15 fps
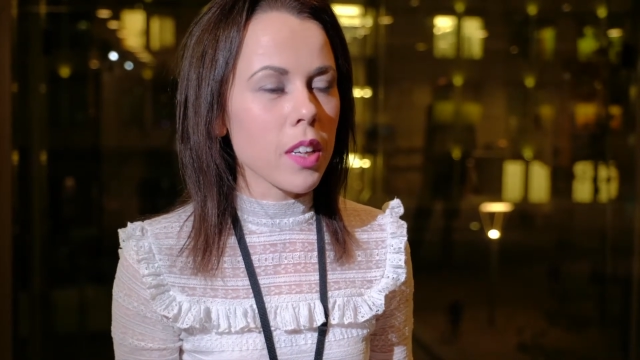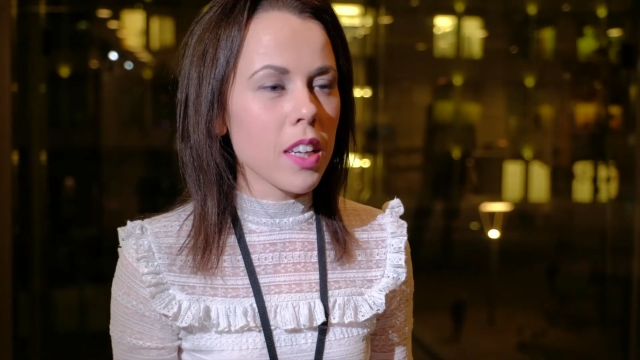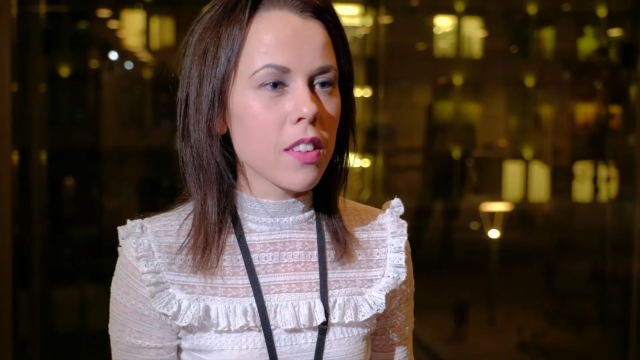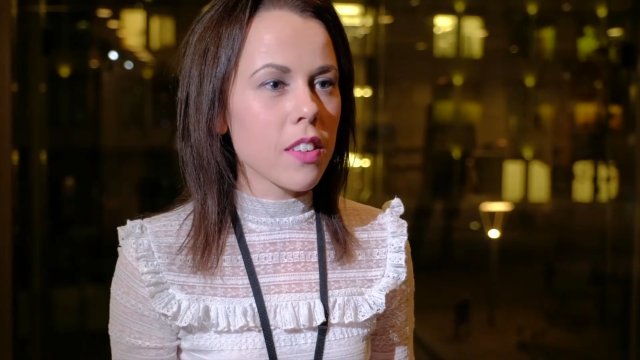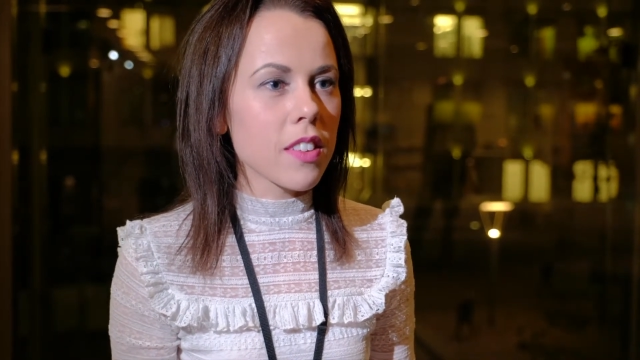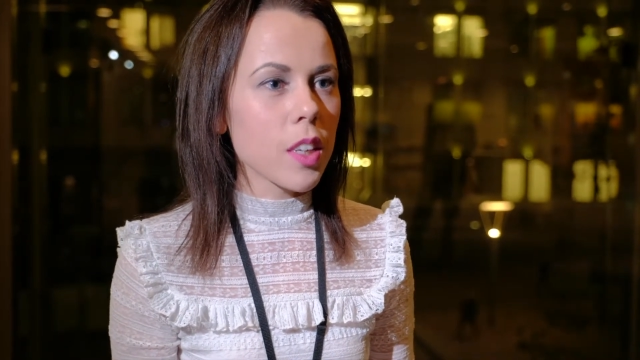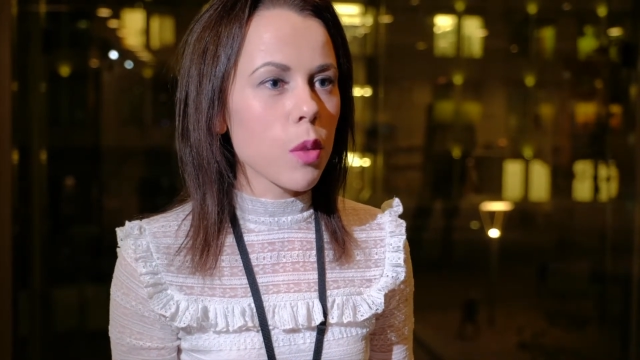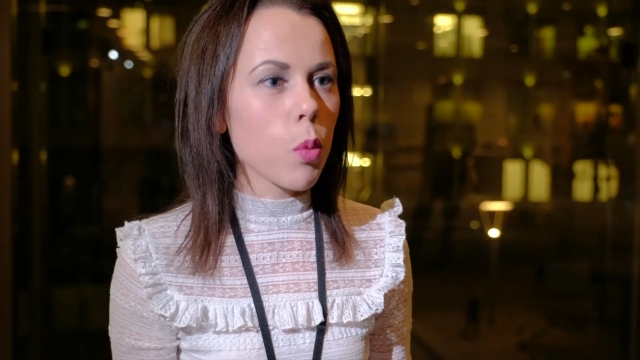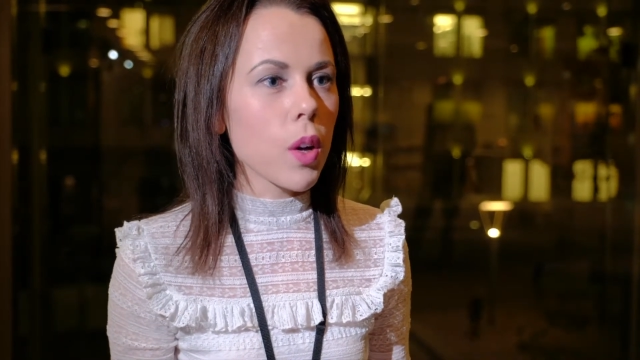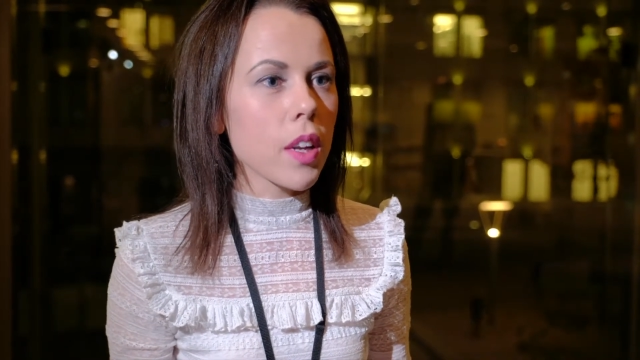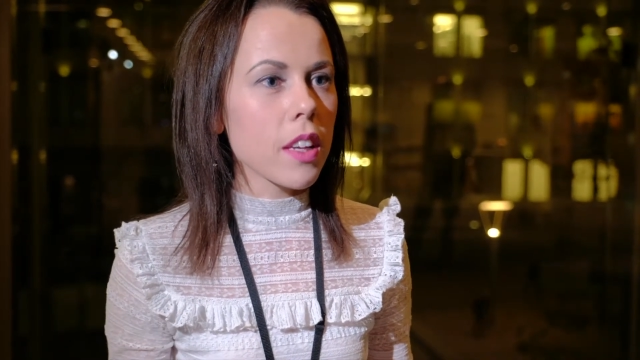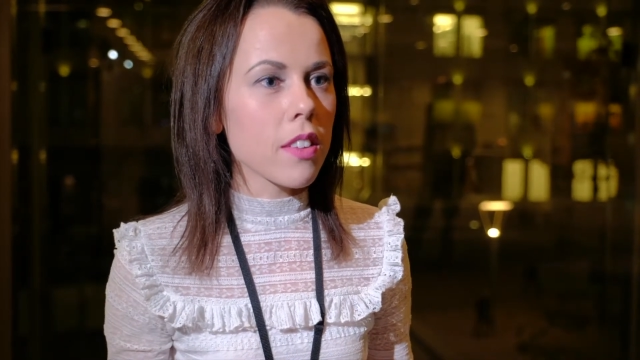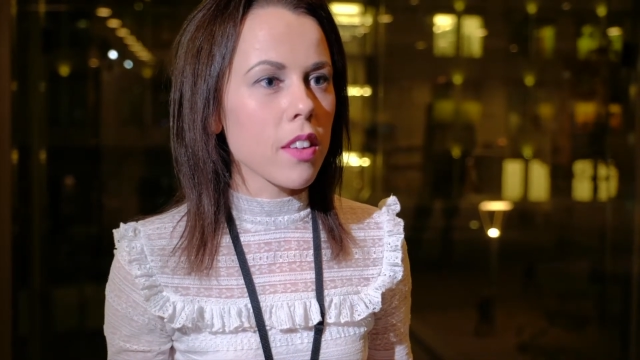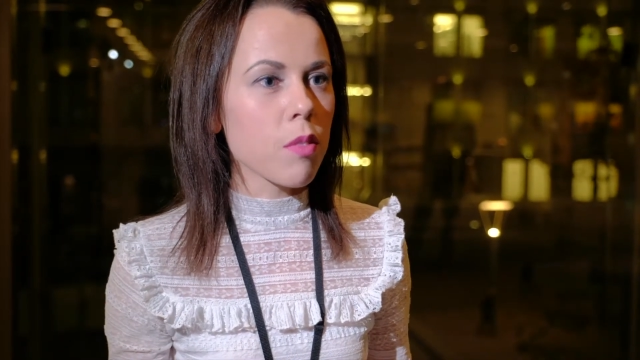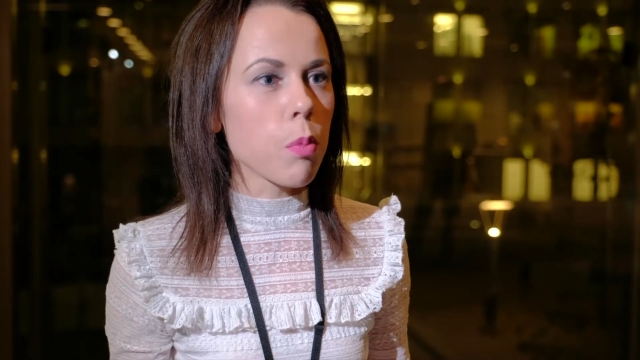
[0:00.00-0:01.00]
to see
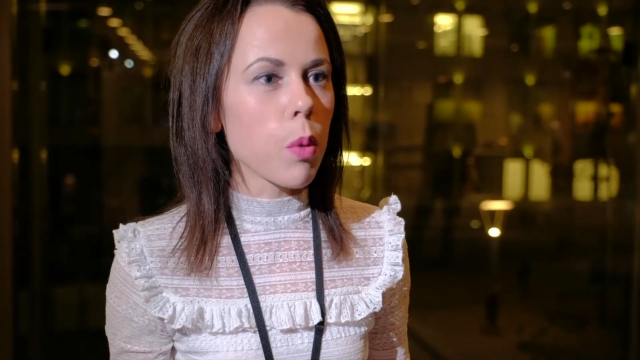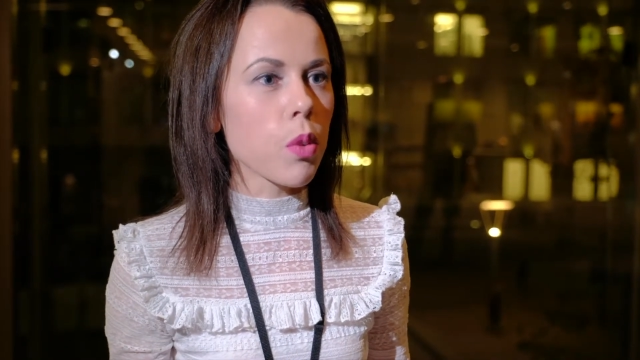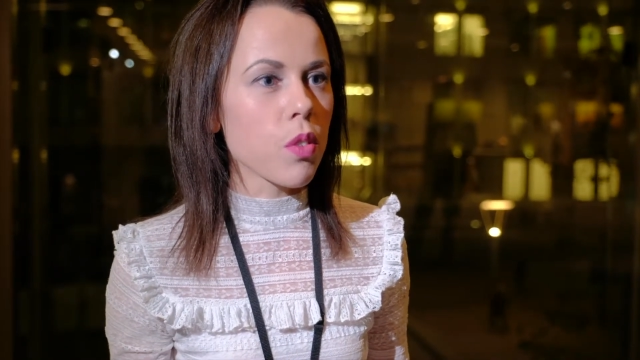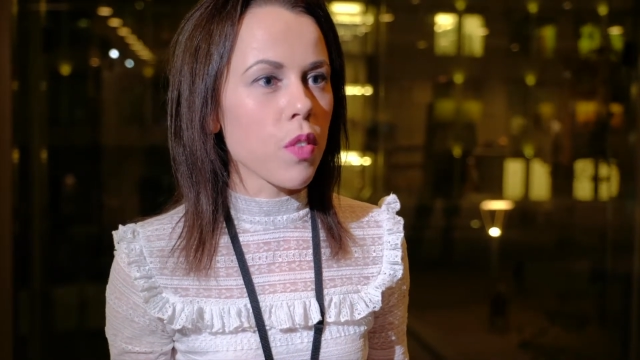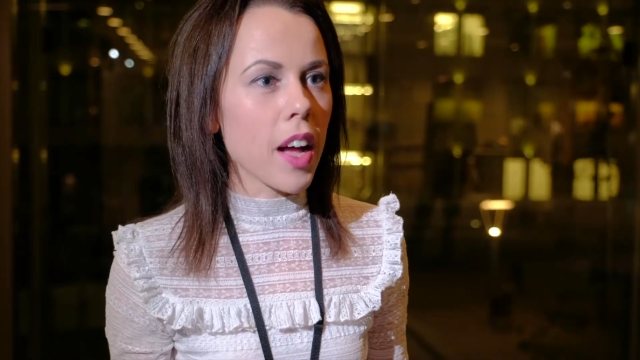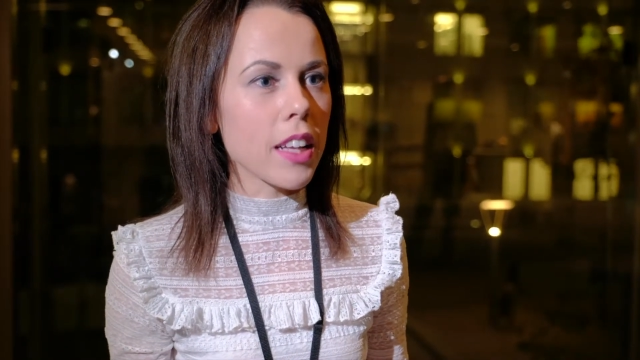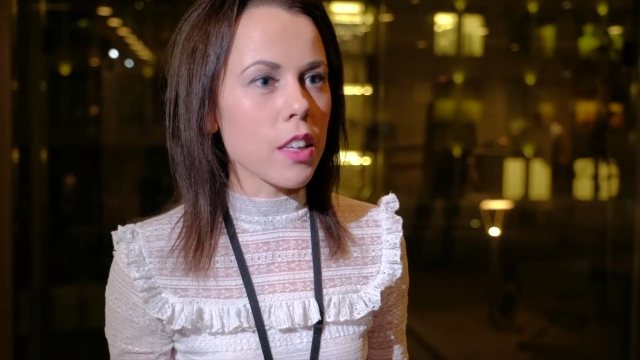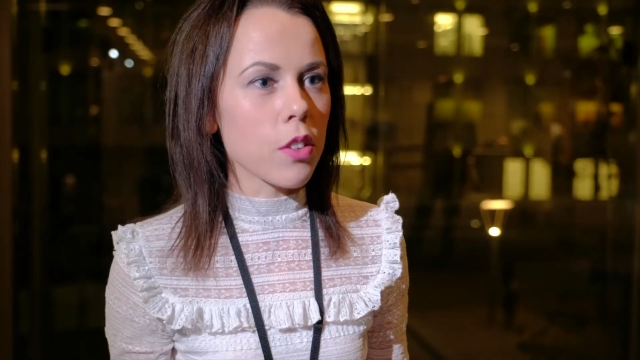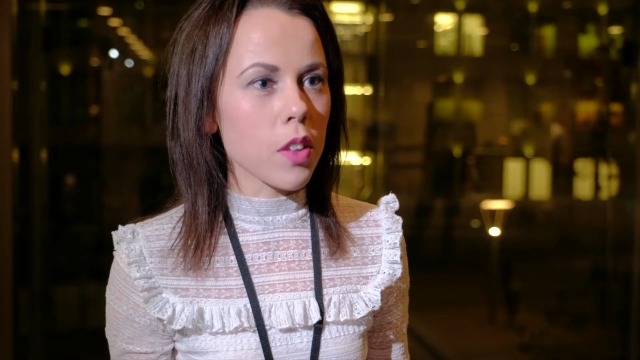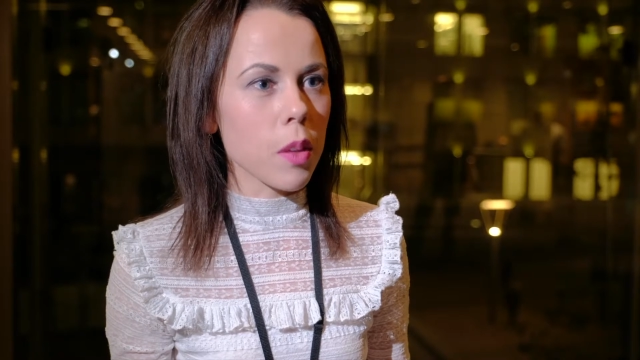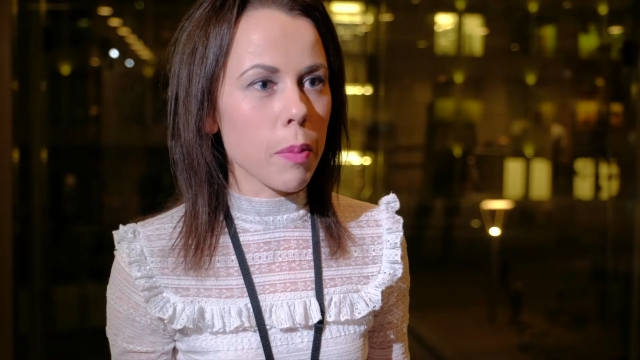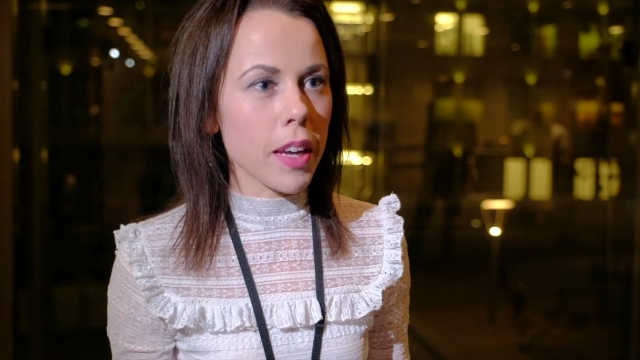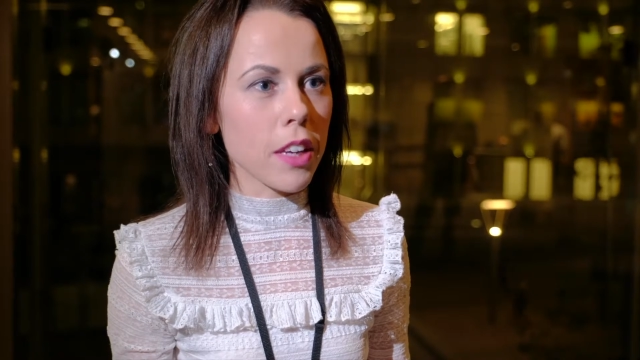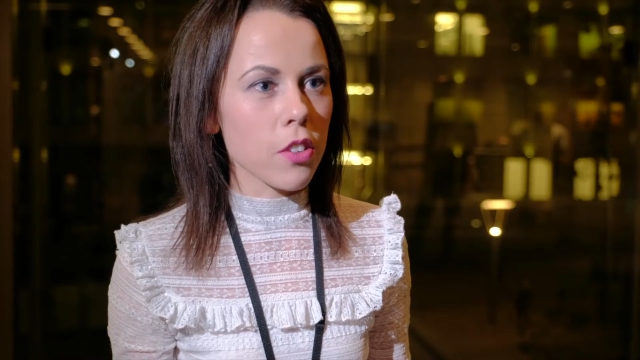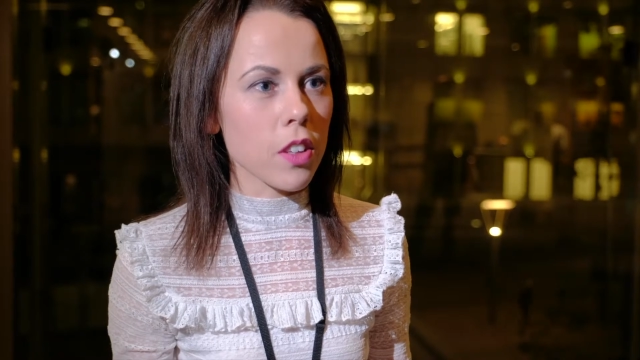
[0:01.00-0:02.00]
what is of most value to
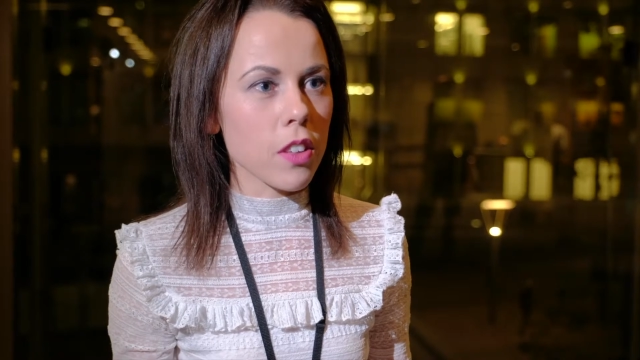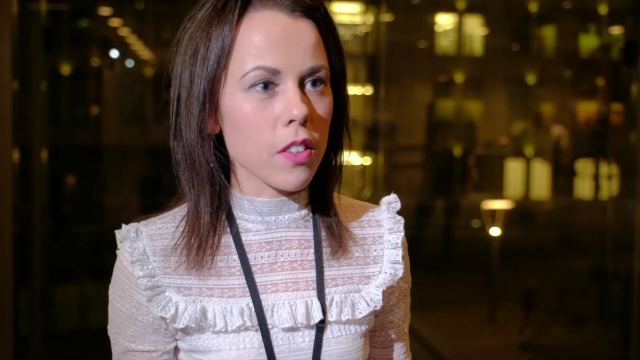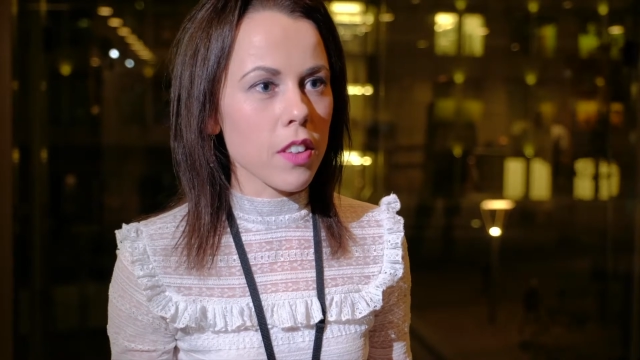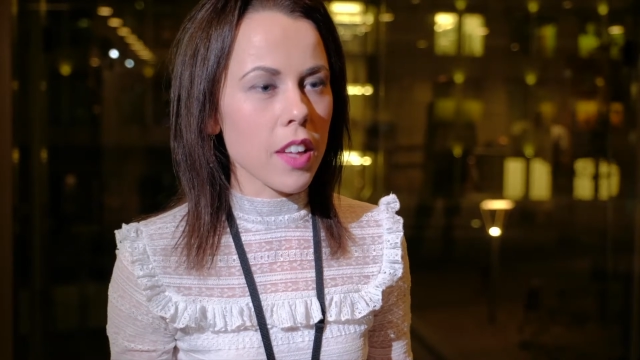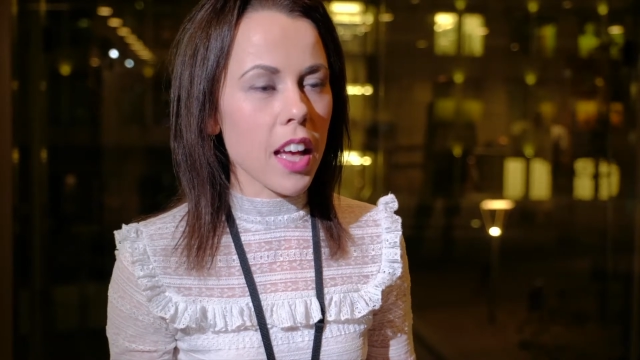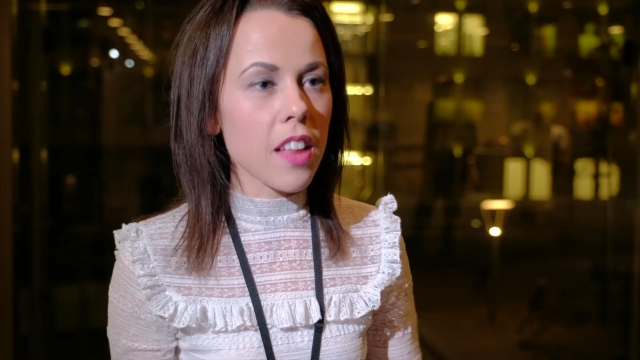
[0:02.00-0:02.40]
the patients.